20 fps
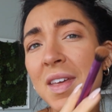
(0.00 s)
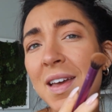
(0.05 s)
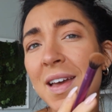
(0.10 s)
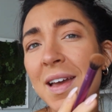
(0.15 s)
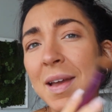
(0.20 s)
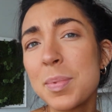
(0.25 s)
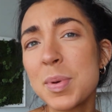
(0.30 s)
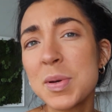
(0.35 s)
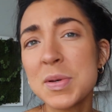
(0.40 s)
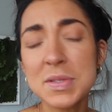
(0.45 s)

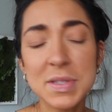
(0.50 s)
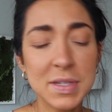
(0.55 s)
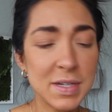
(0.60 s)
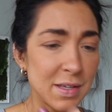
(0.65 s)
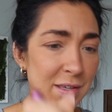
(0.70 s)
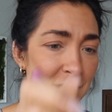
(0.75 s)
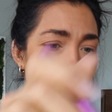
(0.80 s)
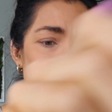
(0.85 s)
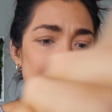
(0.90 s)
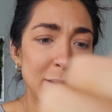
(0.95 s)
I posted a
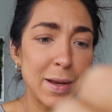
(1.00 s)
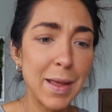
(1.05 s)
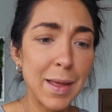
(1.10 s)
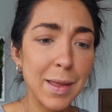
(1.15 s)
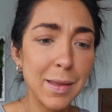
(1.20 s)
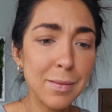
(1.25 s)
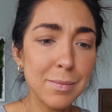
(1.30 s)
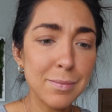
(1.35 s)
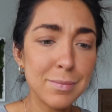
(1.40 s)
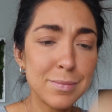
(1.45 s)

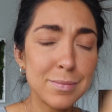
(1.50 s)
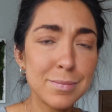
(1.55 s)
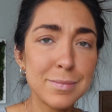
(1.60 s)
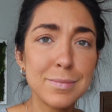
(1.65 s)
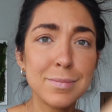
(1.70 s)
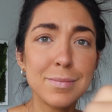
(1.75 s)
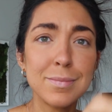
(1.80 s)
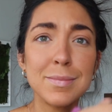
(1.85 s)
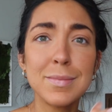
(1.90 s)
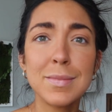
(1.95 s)
Q&A
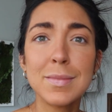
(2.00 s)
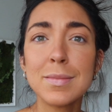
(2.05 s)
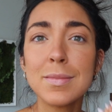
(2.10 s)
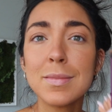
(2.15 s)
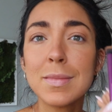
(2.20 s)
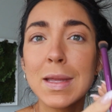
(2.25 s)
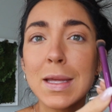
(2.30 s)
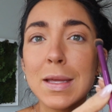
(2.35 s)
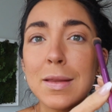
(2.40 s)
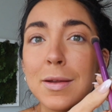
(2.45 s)

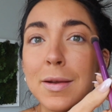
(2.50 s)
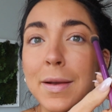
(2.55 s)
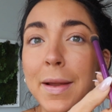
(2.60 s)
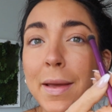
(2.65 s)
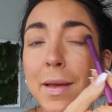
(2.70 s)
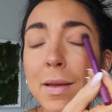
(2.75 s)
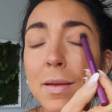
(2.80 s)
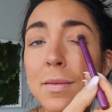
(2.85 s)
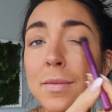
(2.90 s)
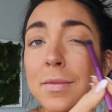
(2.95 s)
the other
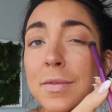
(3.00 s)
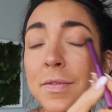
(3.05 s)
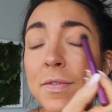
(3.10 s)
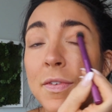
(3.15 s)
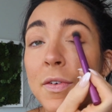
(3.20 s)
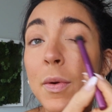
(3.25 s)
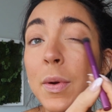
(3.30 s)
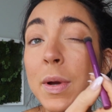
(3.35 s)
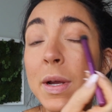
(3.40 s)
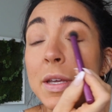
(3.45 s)
day
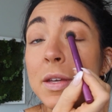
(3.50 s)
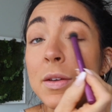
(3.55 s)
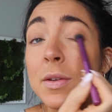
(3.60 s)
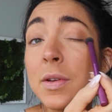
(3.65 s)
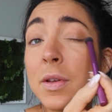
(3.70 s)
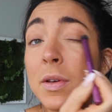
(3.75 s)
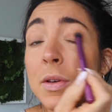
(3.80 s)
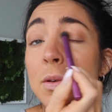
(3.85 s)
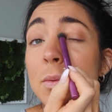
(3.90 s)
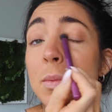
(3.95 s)
for
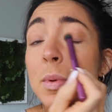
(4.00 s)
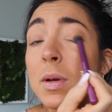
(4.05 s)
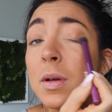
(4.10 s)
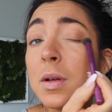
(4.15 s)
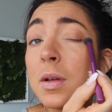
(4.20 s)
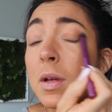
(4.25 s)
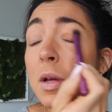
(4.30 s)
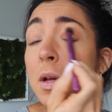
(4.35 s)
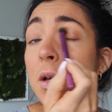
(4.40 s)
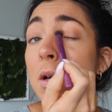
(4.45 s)
YouTube,
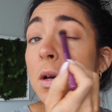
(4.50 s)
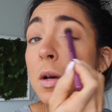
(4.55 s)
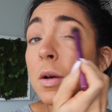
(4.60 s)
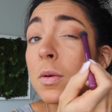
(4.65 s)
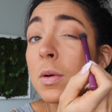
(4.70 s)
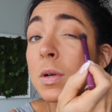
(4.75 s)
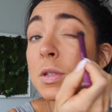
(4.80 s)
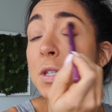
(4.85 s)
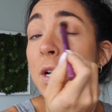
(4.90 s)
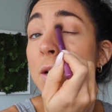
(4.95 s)

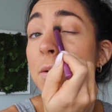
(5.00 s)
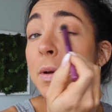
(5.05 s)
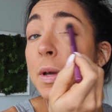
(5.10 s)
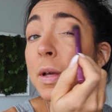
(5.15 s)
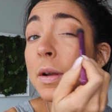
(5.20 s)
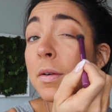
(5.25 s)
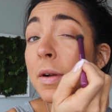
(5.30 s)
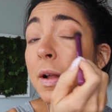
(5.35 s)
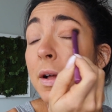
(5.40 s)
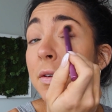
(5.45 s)
which I will
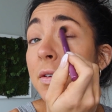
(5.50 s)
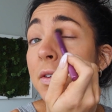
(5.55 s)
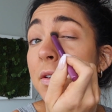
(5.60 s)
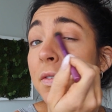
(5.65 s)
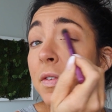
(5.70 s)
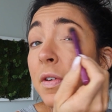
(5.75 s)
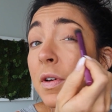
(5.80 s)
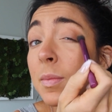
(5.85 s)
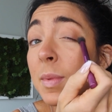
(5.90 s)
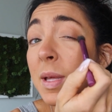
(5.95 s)
get around to
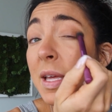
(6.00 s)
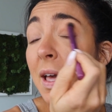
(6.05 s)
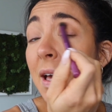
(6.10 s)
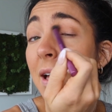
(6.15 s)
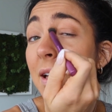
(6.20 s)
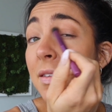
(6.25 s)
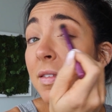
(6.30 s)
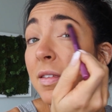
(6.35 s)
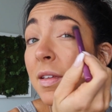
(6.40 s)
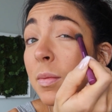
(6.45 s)
filming
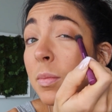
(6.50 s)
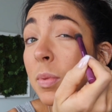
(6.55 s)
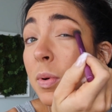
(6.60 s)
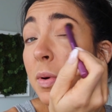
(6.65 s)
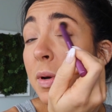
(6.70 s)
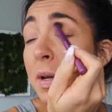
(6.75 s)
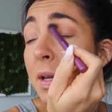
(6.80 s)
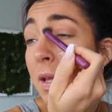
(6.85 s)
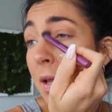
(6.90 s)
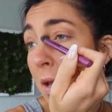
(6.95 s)
at some
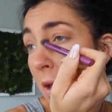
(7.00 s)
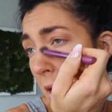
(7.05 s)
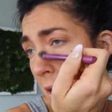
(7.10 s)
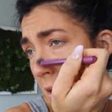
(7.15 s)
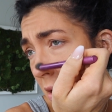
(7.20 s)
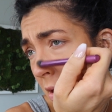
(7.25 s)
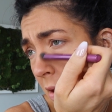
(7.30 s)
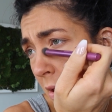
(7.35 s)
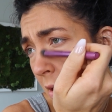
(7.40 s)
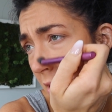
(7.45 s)
point.
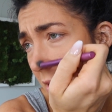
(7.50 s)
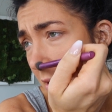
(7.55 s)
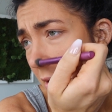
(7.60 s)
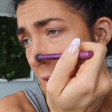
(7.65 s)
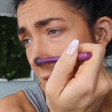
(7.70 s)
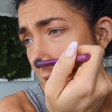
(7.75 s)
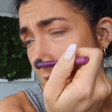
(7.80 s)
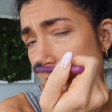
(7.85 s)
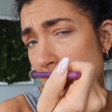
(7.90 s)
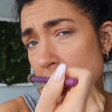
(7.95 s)

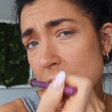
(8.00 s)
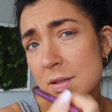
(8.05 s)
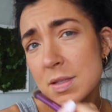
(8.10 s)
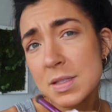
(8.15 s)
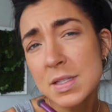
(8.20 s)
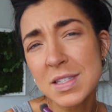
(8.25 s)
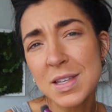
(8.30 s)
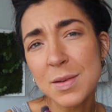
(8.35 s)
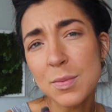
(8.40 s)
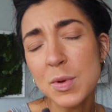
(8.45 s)

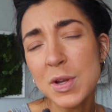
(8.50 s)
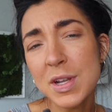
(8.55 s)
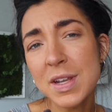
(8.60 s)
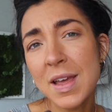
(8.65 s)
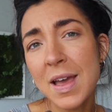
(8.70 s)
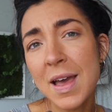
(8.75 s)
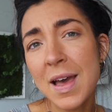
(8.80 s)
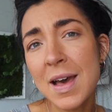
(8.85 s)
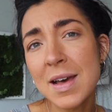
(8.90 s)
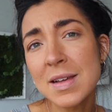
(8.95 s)
Someone
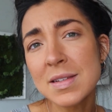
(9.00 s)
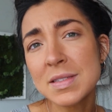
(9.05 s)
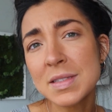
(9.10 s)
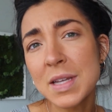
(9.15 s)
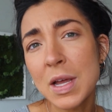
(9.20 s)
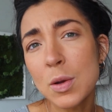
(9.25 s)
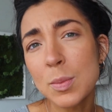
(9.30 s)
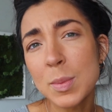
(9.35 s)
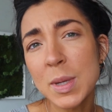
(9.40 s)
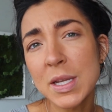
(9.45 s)
asked
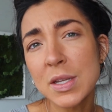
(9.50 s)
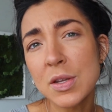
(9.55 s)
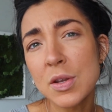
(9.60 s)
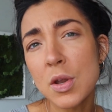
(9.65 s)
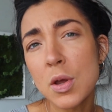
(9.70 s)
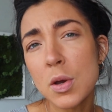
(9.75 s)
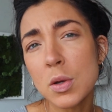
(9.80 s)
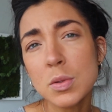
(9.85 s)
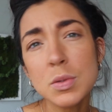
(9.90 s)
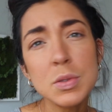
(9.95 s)
how my
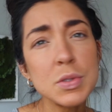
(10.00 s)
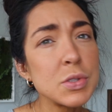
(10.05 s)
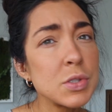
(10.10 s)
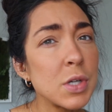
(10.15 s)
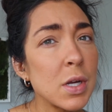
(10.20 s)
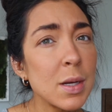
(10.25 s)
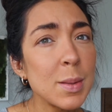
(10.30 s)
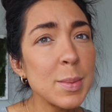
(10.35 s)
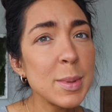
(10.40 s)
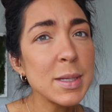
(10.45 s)
nose
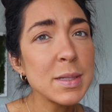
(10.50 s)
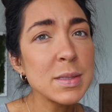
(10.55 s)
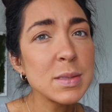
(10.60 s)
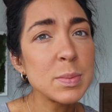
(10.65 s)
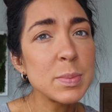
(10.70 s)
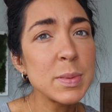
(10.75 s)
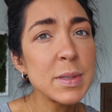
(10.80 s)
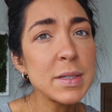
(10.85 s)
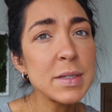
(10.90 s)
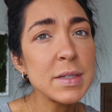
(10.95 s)
job
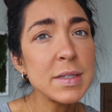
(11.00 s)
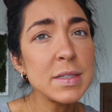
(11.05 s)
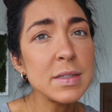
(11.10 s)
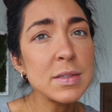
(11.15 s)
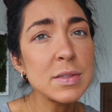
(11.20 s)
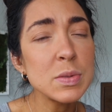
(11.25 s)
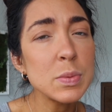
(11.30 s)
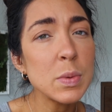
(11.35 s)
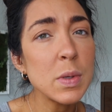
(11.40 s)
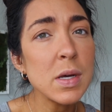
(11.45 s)

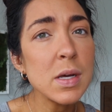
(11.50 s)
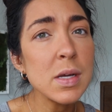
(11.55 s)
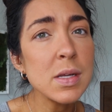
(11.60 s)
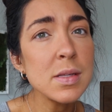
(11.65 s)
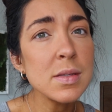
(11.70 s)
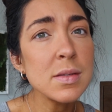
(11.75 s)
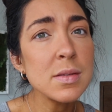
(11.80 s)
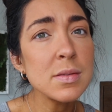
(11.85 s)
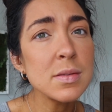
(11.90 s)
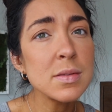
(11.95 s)
experience
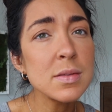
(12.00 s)
was.